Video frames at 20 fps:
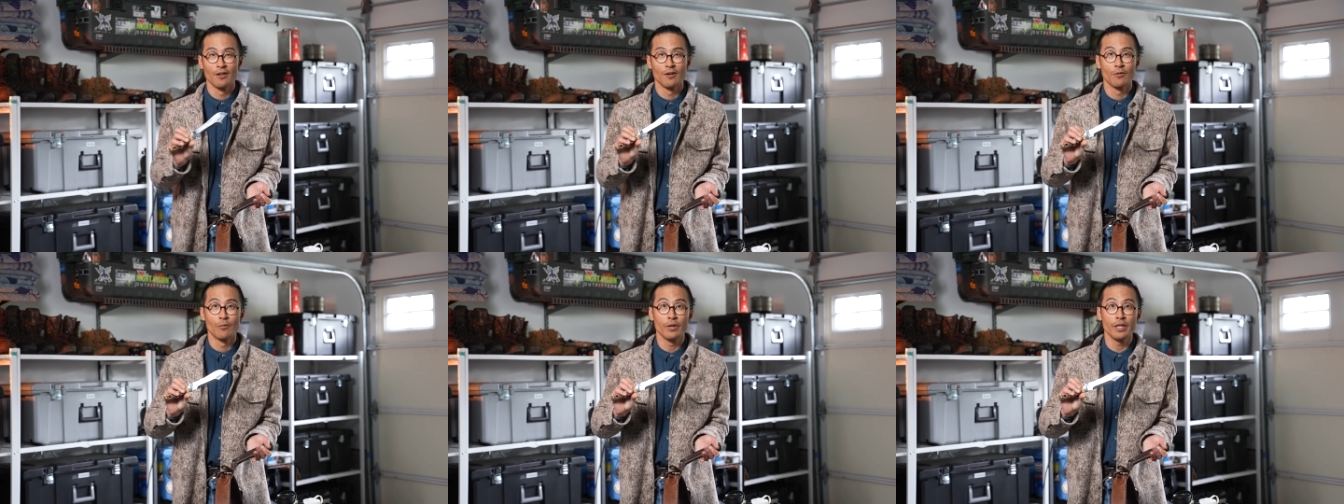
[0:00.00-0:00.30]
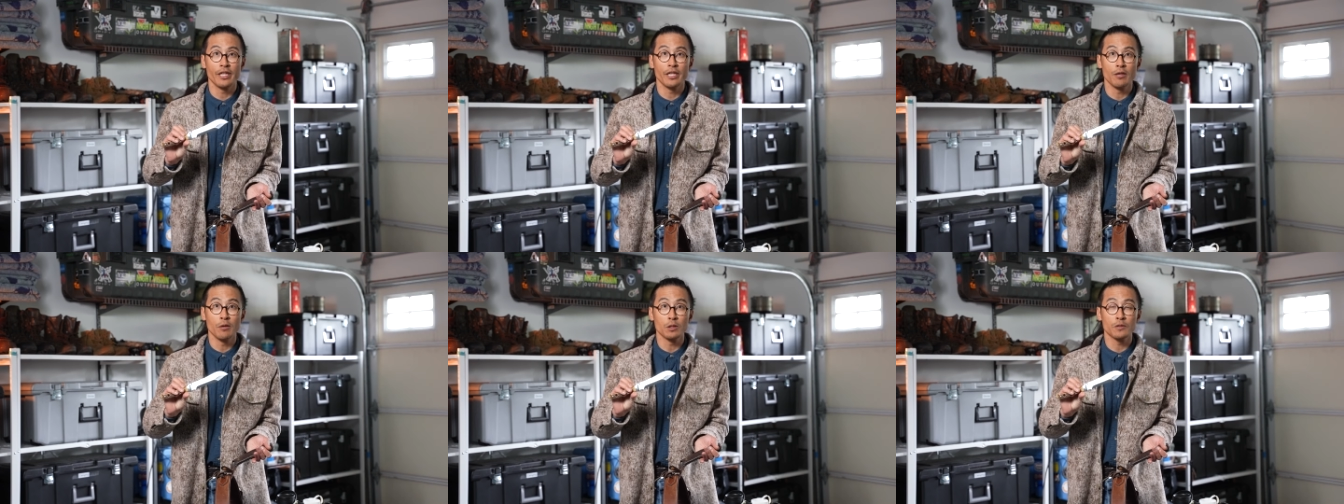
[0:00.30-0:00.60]

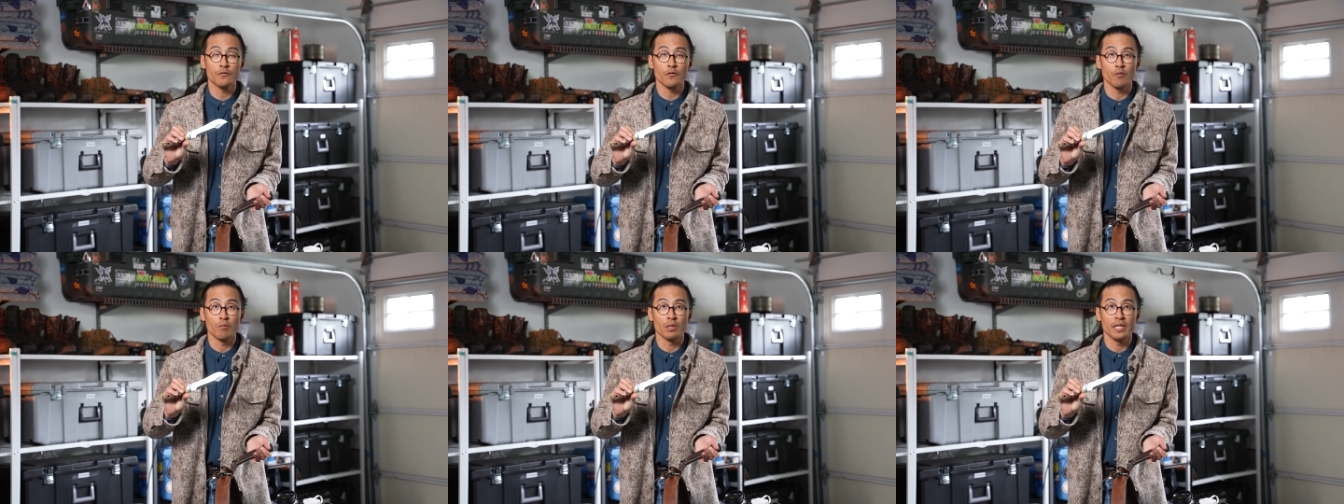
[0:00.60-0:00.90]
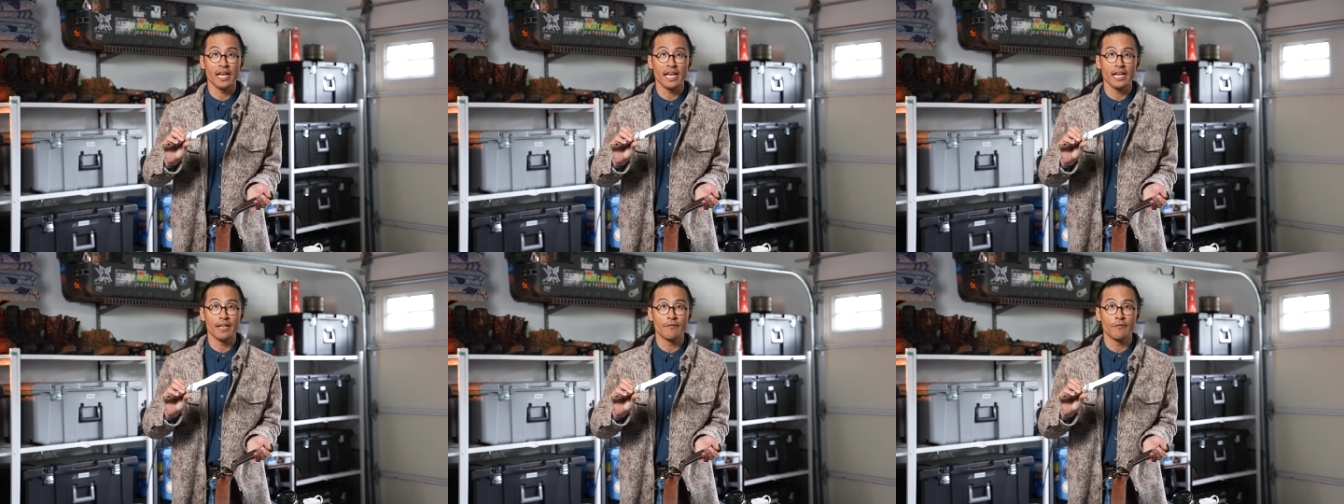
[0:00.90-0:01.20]
Really useful
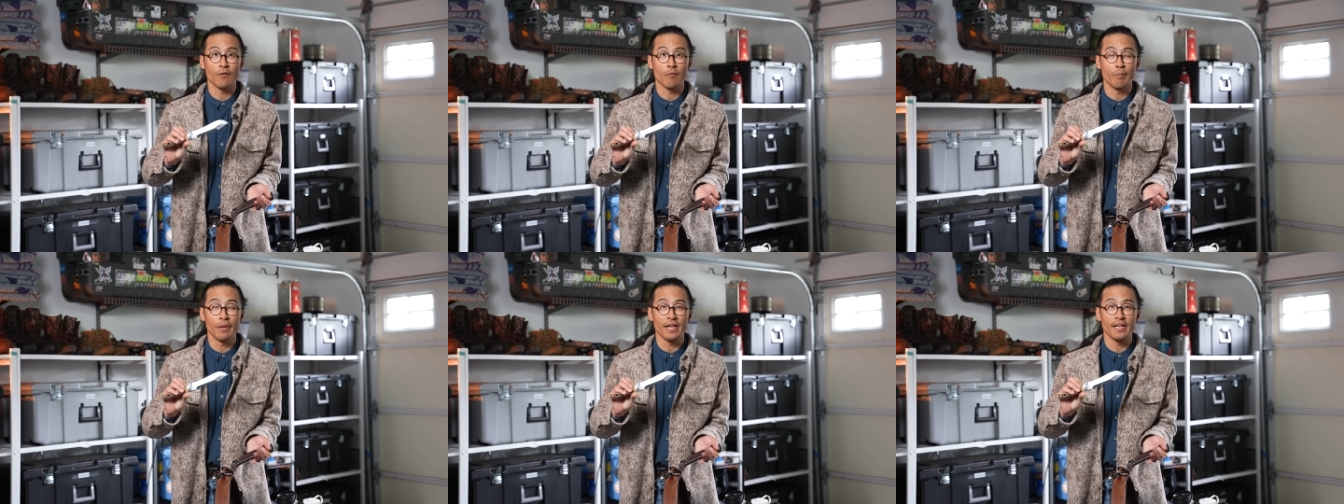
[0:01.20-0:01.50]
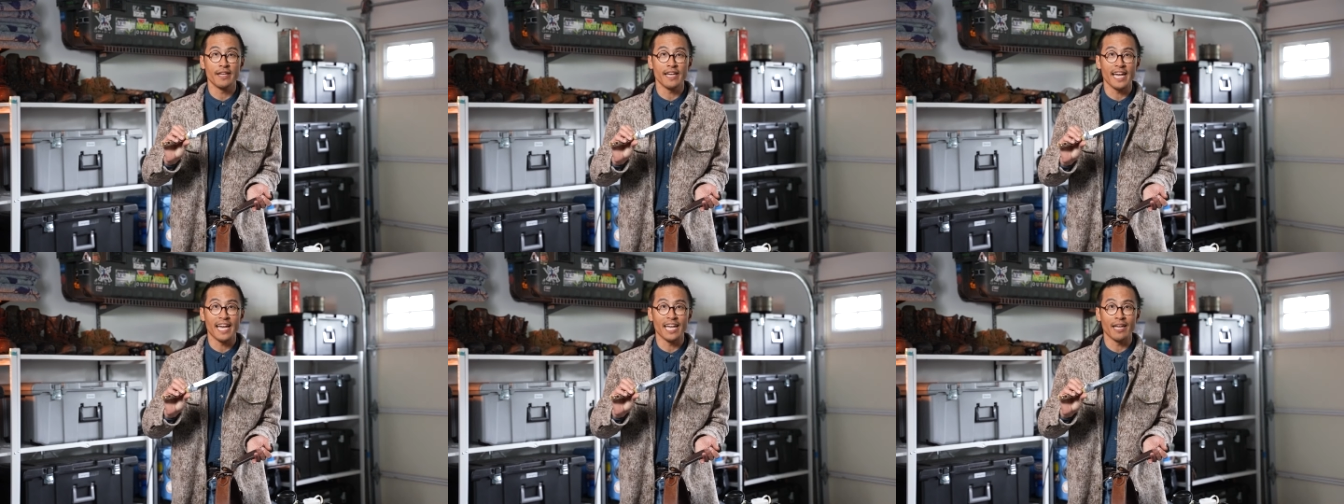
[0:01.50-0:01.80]
blade for
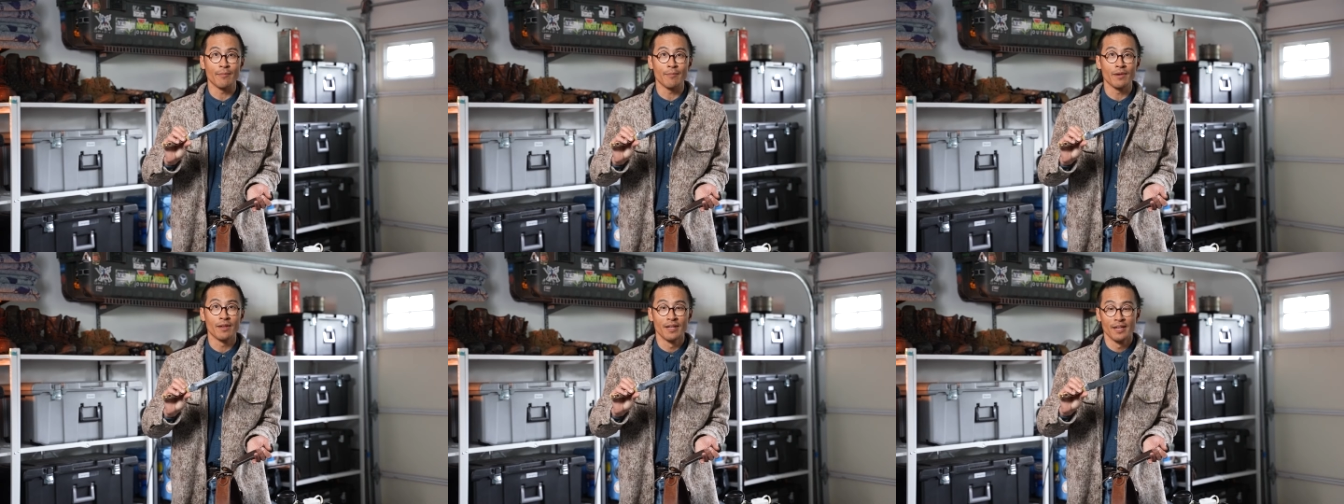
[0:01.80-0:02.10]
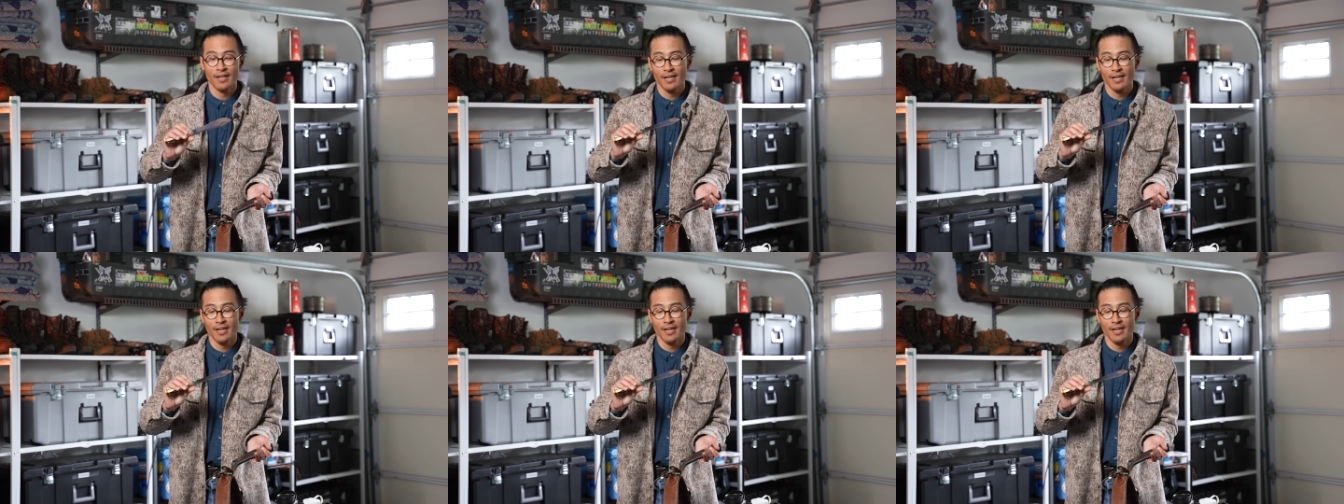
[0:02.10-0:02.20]
big game.